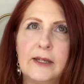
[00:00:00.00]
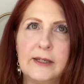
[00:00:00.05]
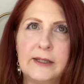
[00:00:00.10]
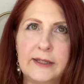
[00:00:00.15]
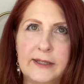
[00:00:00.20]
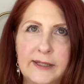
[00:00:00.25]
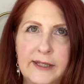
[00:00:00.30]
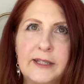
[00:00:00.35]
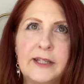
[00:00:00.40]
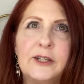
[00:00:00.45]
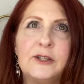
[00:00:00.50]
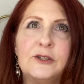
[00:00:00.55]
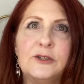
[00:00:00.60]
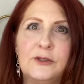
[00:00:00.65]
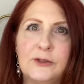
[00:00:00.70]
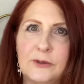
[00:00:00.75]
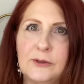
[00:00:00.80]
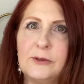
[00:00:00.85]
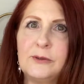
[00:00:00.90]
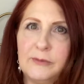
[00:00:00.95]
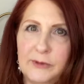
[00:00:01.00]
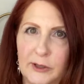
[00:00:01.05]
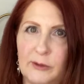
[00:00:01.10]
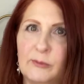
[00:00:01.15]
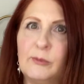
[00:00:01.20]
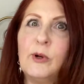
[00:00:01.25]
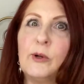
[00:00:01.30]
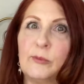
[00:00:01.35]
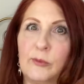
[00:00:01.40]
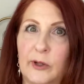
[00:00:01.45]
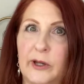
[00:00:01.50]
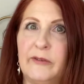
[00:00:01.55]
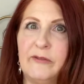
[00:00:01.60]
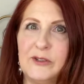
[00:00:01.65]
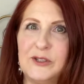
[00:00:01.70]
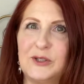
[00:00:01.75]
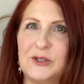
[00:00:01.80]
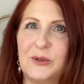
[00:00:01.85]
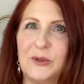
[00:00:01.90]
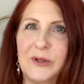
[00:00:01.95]
getting new, more and more
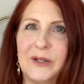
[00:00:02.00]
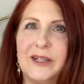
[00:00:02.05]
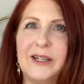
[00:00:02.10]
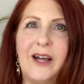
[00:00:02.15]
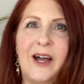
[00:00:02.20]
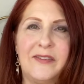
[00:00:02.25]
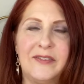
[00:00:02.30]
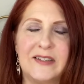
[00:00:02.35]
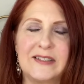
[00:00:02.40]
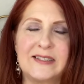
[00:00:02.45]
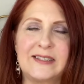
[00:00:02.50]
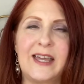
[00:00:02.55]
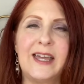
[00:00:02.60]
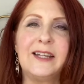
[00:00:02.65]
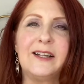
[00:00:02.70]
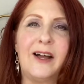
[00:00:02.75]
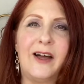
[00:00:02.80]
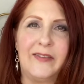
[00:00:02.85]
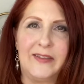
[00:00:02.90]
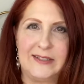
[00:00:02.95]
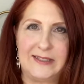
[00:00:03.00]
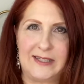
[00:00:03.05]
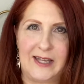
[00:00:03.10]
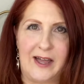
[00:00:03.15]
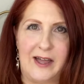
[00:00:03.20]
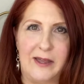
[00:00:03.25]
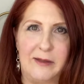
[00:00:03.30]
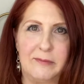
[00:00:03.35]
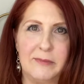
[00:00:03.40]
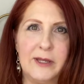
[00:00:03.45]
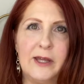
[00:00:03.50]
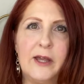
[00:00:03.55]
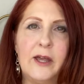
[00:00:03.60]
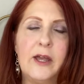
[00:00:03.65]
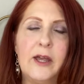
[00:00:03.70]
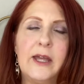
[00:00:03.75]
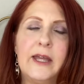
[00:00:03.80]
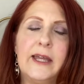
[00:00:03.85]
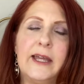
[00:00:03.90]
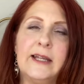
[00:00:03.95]
inventory on the site all the time,
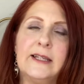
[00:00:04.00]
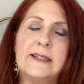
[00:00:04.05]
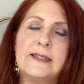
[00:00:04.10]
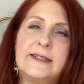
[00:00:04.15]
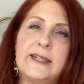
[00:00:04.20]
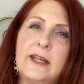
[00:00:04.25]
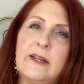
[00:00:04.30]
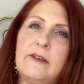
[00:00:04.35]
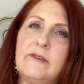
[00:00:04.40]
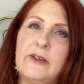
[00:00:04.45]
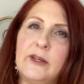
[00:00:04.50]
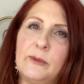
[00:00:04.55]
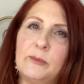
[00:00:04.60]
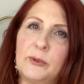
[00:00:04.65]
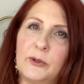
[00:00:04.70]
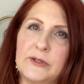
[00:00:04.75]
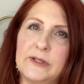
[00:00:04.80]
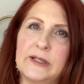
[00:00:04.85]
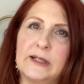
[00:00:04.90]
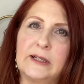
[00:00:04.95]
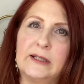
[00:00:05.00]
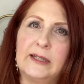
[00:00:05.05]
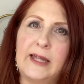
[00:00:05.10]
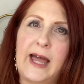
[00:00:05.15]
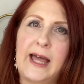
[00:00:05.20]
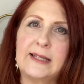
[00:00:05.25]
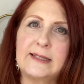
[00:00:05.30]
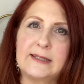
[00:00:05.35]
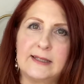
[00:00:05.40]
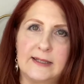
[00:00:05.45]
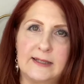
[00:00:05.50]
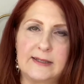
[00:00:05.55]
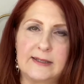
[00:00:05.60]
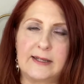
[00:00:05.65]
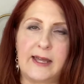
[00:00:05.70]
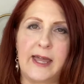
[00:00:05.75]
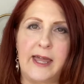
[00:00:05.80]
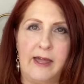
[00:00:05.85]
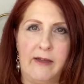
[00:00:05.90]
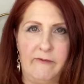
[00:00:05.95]
instead of in-person classes,
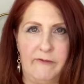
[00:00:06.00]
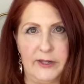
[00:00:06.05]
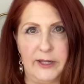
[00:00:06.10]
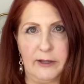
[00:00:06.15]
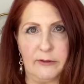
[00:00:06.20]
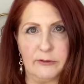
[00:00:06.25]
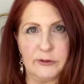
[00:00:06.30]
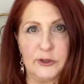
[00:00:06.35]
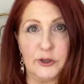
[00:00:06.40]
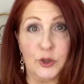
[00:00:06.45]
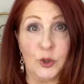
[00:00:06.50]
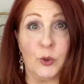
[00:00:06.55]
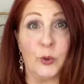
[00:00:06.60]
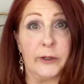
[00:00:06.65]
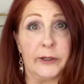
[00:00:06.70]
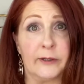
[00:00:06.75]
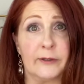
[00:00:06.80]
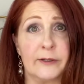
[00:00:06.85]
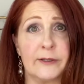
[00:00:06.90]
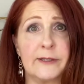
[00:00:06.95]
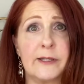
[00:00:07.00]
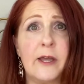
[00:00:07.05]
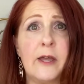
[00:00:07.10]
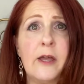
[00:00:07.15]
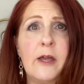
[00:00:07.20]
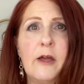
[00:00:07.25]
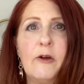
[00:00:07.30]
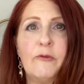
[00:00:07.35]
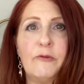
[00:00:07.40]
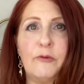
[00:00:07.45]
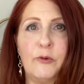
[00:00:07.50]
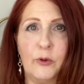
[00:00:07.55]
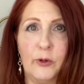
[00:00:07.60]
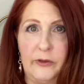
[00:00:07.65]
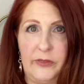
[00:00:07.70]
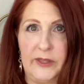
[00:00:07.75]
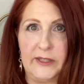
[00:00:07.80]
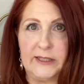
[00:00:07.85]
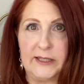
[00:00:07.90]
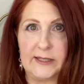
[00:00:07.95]
I have video tutorials for
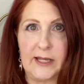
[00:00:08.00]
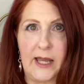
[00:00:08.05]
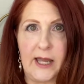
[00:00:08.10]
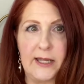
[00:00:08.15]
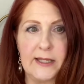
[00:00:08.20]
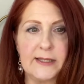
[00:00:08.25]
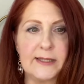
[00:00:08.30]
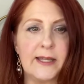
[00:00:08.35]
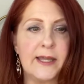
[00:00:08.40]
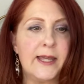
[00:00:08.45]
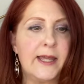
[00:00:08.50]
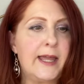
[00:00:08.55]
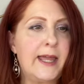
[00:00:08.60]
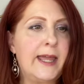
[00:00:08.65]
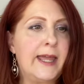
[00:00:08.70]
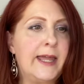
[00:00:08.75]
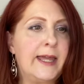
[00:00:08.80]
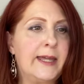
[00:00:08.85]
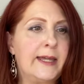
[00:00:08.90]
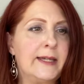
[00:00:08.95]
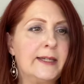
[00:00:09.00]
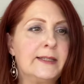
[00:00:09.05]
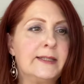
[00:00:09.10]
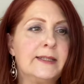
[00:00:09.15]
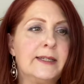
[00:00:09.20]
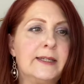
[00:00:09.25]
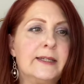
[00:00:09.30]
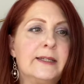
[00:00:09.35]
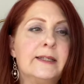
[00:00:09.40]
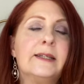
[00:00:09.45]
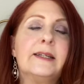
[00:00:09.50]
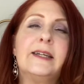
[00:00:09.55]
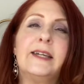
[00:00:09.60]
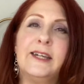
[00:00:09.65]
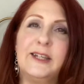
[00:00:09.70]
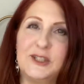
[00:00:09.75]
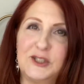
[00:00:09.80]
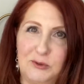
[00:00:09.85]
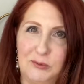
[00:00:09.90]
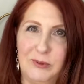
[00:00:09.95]
the designs. And then
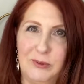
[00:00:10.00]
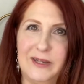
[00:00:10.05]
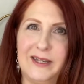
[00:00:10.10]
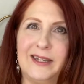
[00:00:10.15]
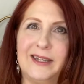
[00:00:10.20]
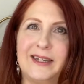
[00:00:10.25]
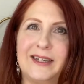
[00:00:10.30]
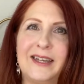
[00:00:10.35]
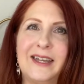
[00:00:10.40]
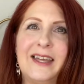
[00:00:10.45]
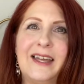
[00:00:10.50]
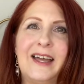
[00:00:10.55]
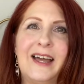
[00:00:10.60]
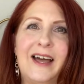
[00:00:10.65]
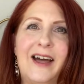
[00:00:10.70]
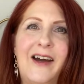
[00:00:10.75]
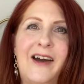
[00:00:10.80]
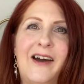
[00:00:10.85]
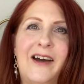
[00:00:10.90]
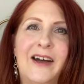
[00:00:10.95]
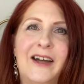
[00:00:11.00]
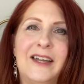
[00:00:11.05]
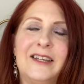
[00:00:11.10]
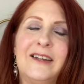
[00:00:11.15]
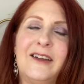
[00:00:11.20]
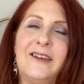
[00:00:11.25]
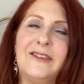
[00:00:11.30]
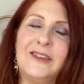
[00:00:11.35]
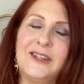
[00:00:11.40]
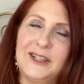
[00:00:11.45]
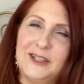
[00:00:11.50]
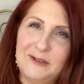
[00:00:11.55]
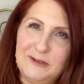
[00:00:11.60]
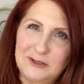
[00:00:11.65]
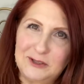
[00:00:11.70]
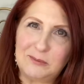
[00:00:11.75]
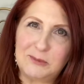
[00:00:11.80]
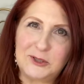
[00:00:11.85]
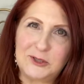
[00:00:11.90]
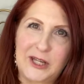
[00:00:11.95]
each week on the
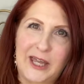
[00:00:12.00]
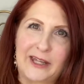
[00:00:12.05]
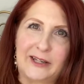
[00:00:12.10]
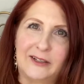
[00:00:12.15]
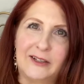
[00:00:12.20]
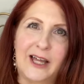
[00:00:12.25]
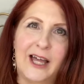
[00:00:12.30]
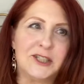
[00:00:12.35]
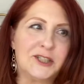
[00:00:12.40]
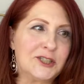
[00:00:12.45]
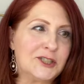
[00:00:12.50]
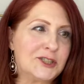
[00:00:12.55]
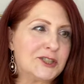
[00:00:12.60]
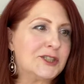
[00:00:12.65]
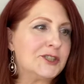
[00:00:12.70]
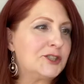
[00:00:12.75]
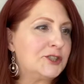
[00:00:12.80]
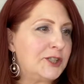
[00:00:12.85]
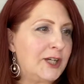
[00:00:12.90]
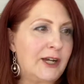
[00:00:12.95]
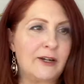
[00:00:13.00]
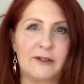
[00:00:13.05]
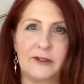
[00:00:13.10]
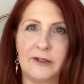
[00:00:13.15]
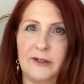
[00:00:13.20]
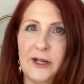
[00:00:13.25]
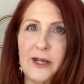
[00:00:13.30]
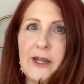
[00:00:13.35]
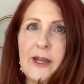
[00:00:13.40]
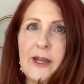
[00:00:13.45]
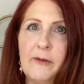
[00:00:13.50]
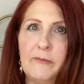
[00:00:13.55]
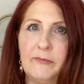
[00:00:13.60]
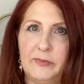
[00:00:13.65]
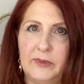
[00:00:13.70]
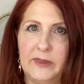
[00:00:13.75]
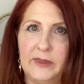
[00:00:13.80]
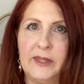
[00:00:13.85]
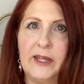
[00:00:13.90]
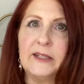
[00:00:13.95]
YouTube channel, I just share
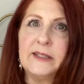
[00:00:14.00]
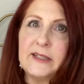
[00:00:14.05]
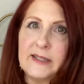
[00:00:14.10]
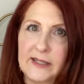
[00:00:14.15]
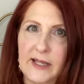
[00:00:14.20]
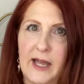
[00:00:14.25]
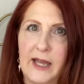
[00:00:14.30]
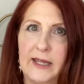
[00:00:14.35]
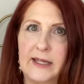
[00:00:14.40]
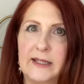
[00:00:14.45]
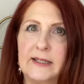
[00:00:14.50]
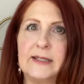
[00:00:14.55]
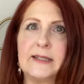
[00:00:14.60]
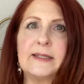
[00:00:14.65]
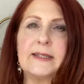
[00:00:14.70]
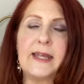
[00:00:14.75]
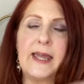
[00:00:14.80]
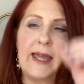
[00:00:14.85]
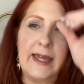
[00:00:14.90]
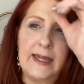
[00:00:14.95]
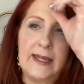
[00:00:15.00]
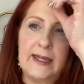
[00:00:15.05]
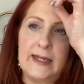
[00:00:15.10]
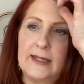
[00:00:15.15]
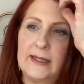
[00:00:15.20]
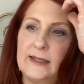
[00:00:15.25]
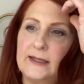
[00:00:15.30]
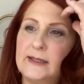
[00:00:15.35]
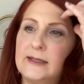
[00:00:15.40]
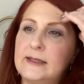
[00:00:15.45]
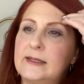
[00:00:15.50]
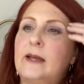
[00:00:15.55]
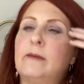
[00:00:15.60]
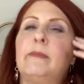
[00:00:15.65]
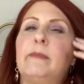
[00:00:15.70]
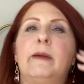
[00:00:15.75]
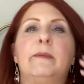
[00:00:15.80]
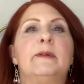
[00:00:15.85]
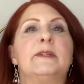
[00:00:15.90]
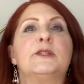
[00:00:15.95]
the designs and
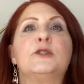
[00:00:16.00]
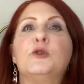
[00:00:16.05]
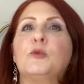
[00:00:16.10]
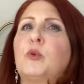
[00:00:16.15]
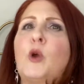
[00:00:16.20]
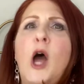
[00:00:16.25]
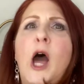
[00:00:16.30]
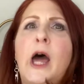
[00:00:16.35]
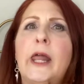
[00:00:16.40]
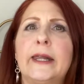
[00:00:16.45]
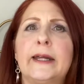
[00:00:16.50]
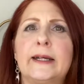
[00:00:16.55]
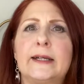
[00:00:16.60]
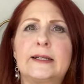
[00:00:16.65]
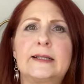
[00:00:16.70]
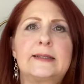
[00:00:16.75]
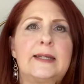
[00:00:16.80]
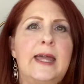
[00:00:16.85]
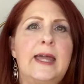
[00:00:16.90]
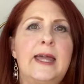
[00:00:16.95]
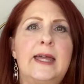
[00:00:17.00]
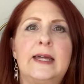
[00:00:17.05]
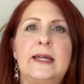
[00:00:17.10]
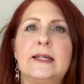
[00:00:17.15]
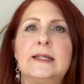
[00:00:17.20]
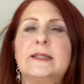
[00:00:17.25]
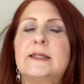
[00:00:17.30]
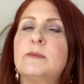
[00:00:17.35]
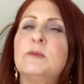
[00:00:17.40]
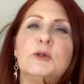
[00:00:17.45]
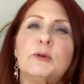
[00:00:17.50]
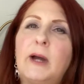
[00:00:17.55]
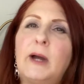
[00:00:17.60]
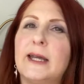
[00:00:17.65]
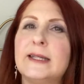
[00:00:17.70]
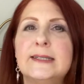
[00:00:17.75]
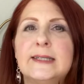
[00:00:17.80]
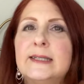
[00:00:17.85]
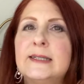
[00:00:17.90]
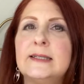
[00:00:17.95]
maybe some new products and some new
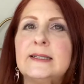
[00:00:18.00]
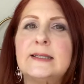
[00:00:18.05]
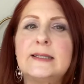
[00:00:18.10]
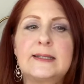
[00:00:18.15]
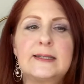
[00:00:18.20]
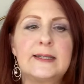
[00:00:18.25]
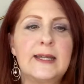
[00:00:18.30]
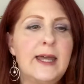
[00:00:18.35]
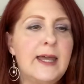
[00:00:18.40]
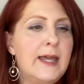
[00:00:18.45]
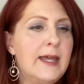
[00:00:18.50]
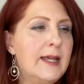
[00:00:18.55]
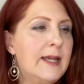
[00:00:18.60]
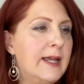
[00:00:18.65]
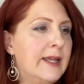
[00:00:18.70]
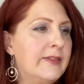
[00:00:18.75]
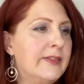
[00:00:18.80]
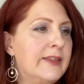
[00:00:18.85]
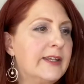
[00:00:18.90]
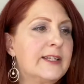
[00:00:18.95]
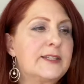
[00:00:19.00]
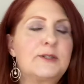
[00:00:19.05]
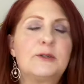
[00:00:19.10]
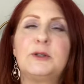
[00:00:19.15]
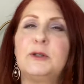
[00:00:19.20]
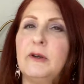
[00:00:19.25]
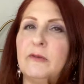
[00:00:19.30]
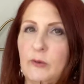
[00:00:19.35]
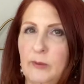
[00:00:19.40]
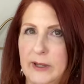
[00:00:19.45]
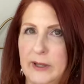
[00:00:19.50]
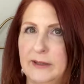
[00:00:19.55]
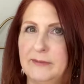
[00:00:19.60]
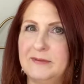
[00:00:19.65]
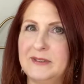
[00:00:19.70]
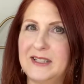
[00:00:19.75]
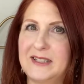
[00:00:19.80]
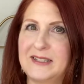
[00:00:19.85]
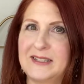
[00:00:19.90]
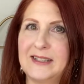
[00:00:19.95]
ideas and things, so you have a way
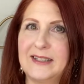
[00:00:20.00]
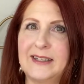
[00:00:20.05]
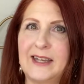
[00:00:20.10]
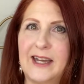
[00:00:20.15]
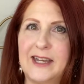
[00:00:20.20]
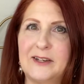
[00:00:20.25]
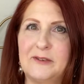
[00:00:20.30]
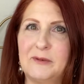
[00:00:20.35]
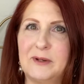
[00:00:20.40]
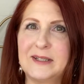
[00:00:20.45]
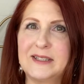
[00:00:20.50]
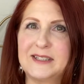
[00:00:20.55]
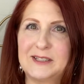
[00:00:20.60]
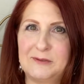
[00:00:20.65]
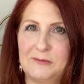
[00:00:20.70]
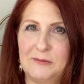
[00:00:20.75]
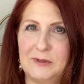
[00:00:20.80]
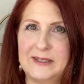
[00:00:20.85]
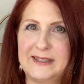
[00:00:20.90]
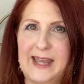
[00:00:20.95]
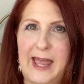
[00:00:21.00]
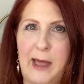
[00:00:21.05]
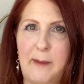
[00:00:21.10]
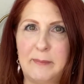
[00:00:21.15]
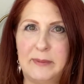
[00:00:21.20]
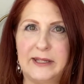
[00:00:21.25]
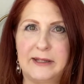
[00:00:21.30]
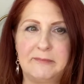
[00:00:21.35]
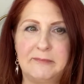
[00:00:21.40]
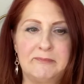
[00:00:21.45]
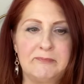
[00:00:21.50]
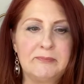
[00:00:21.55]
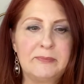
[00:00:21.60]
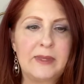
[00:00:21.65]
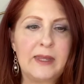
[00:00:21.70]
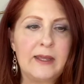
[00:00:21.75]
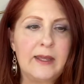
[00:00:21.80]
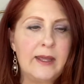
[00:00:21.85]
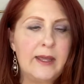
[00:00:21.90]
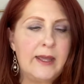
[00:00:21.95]
to see kind of what's happening.
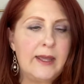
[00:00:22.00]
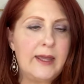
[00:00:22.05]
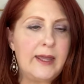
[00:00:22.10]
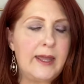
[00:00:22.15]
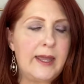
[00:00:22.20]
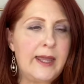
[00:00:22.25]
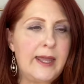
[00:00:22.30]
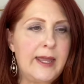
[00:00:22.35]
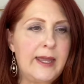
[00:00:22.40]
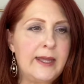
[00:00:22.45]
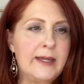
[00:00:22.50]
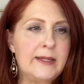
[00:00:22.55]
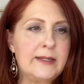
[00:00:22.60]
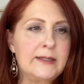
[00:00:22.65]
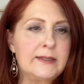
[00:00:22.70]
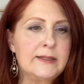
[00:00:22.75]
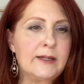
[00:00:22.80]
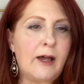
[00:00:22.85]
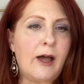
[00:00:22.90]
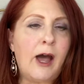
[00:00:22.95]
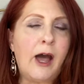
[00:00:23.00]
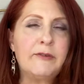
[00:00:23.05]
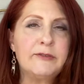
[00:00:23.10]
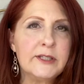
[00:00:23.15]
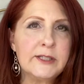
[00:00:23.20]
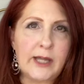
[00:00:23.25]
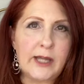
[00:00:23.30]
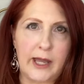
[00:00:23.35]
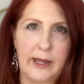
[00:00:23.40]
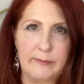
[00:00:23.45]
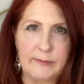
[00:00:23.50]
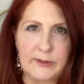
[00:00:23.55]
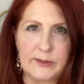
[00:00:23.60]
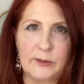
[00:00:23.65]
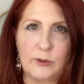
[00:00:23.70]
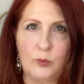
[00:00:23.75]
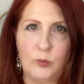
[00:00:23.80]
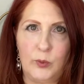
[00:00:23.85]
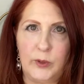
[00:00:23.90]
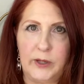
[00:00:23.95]
And oftentimes
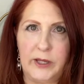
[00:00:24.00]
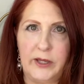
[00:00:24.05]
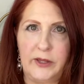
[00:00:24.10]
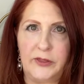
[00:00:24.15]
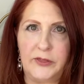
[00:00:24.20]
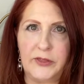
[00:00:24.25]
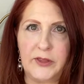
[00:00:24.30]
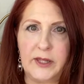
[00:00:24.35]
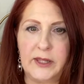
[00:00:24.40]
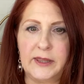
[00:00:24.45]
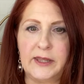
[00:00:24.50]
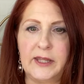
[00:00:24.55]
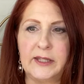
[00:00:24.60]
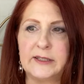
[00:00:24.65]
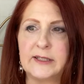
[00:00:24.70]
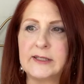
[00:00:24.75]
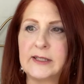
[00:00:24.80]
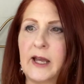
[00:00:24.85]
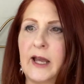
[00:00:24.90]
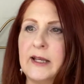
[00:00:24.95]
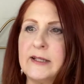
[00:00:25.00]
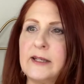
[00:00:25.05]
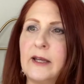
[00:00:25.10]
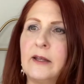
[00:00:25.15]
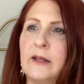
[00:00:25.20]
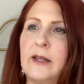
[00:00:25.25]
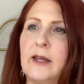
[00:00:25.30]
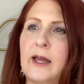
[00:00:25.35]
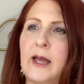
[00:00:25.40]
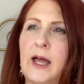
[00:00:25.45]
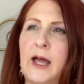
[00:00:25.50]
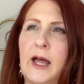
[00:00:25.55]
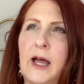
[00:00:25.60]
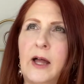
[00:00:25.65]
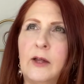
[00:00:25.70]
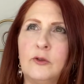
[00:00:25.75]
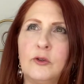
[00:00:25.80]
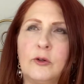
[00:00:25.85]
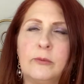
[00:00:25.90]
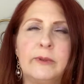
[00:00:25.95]
with the designs, I'll
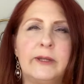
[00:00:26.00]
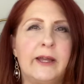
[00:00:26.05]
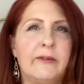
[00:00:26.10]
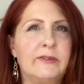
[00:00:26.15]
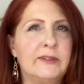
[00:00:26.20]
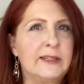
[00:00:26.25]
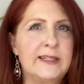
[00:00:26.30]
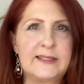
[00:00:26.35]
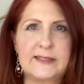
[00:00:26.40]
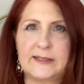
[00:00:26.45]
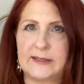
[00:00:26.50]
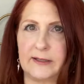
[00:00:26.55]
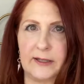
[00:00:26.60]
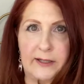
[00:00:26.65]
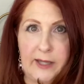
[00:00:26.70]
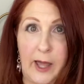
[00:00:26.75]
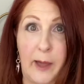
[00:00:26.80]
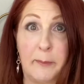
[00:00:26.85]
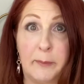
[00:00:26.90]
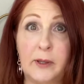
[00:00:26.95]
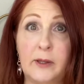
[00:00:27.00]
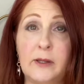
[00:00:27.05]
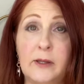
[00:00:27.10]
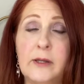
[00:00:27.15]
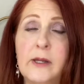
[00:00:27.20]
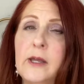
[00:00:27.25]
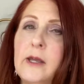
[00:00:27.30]
normally have at least a couple.